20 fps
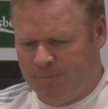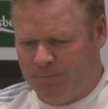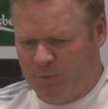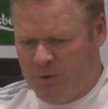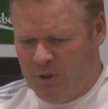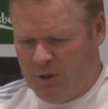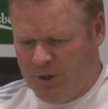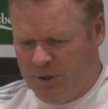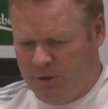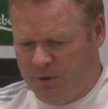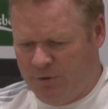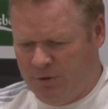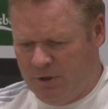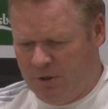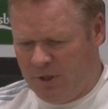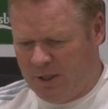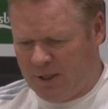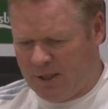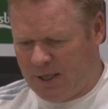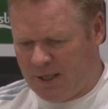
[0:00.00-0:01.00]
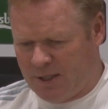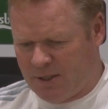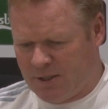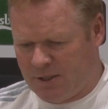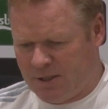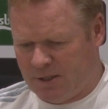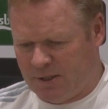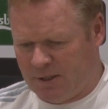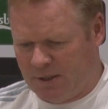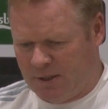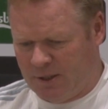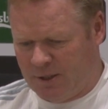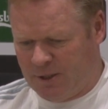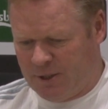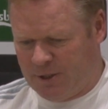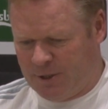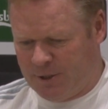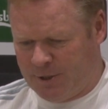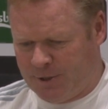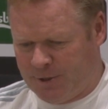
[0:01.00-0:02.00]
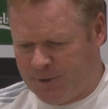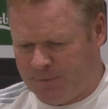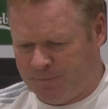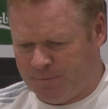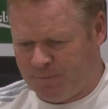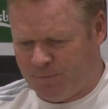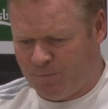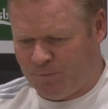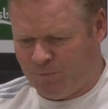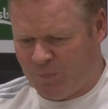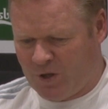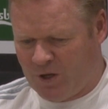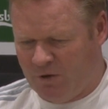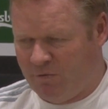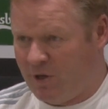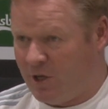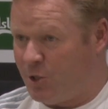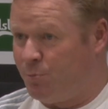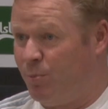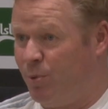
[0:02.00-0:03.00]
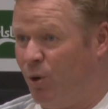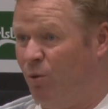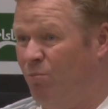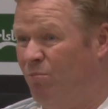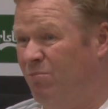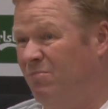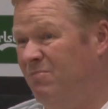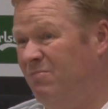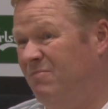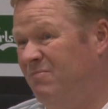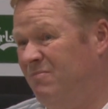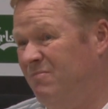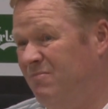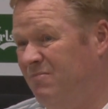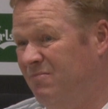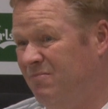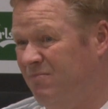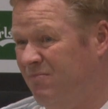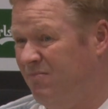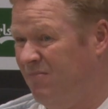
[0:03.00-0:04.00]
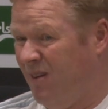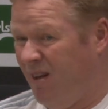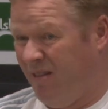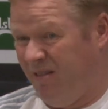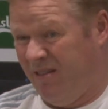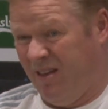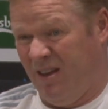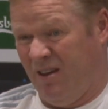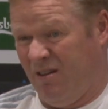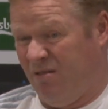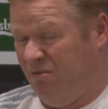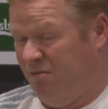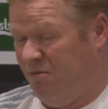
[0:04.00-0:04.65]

the 0-0 against West Brom, I think.